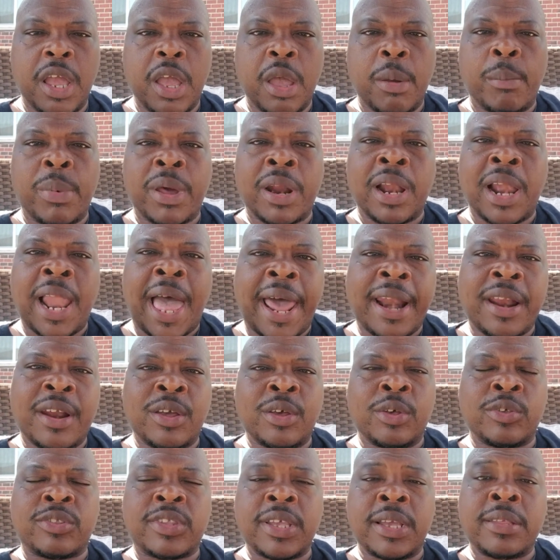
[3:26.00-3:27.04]
But a lot of
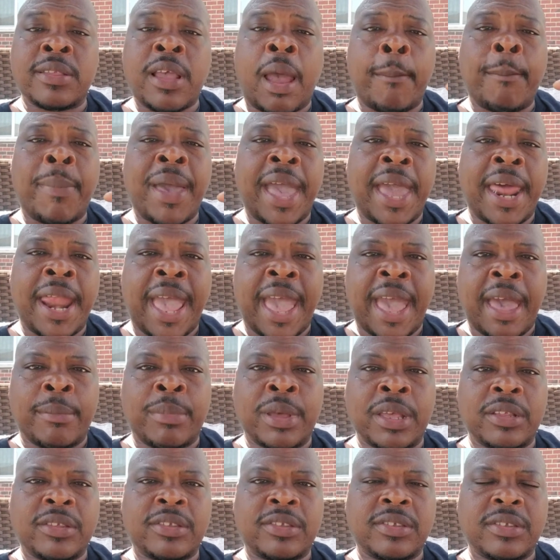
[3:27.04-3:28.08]
those things are bad
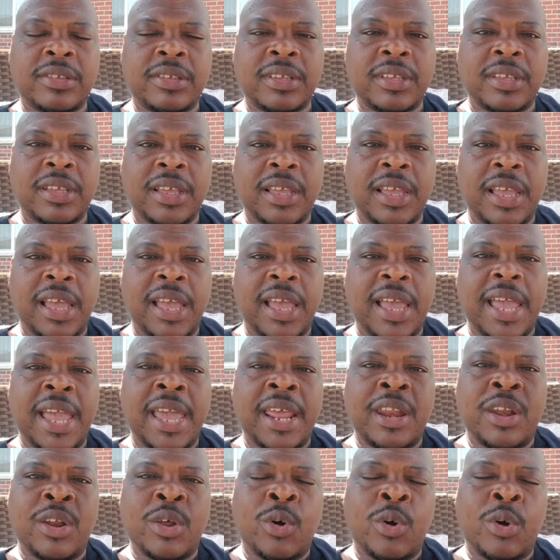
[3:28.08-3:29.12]
habits.
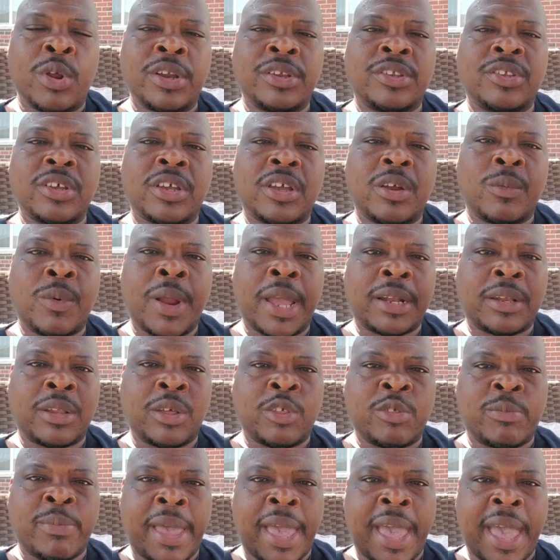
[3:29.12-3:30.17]
And in order to correct
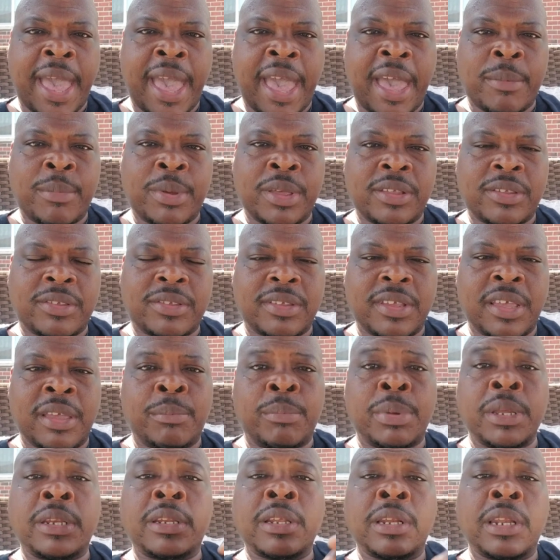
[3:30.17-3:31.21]
those bad habits and
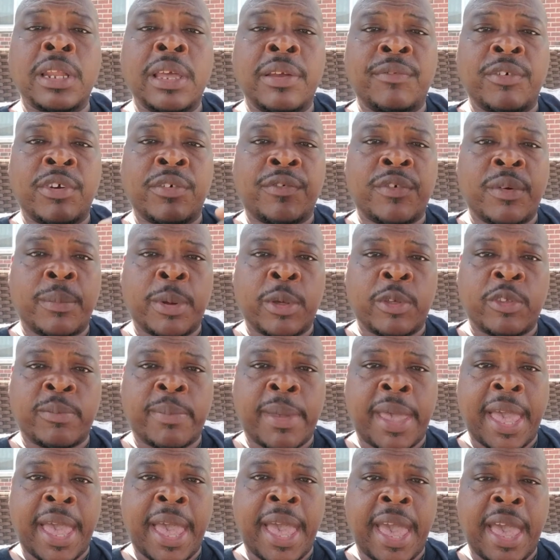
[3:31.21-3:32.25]
be delivered from those
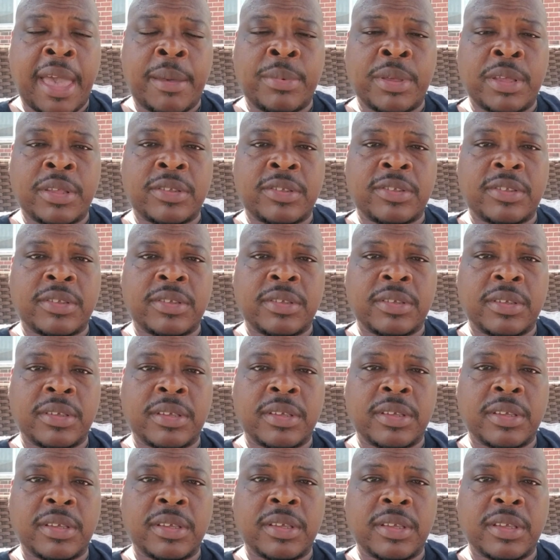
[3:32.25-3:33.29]
bad habits
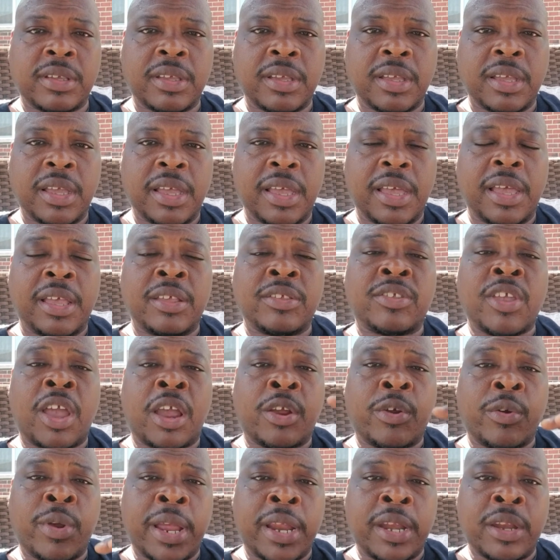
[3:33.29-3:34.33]
and start
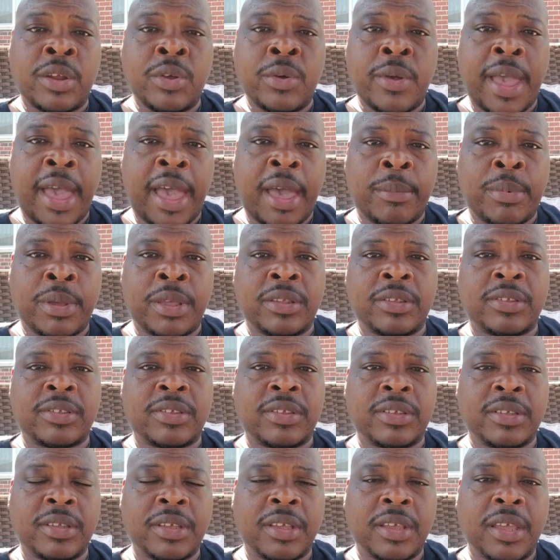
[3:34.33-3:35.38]
creating new habits,
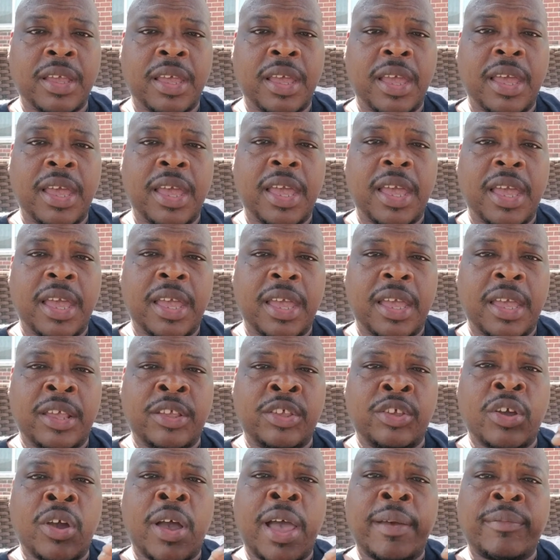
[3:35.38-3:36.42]

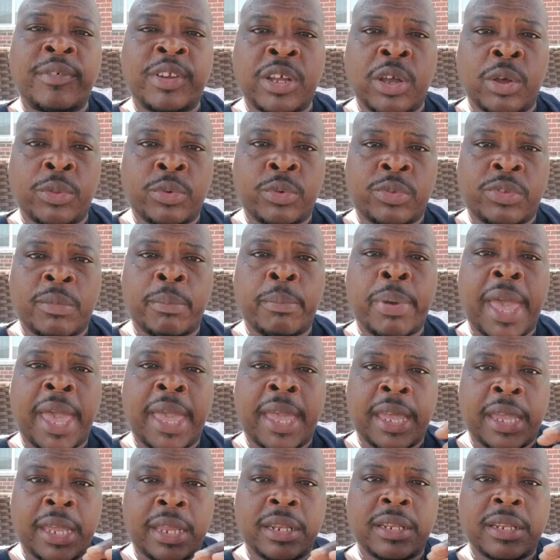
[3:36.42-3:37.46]
you're going to have to go through some pain